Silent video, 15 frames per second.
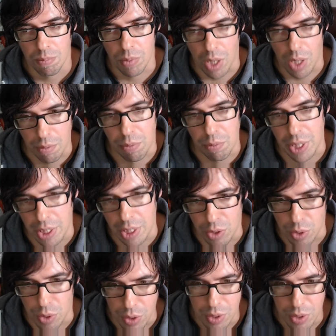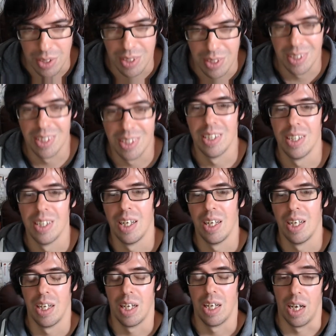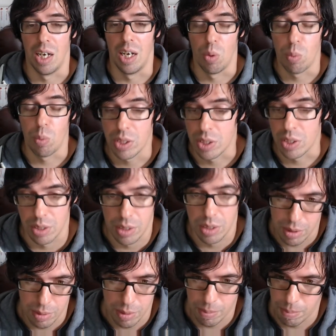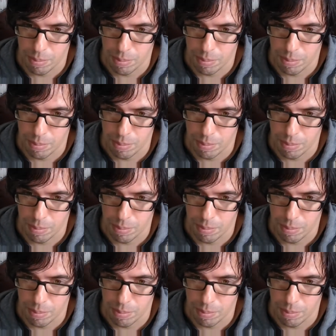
I think it's good, which is